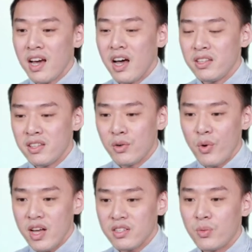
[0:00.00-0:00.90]
And the
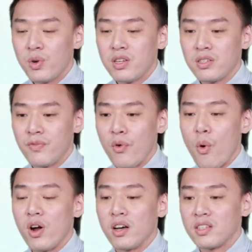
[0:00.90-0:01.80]
rest is
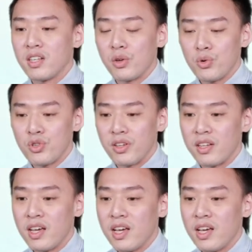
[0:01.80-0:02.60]
for a solution.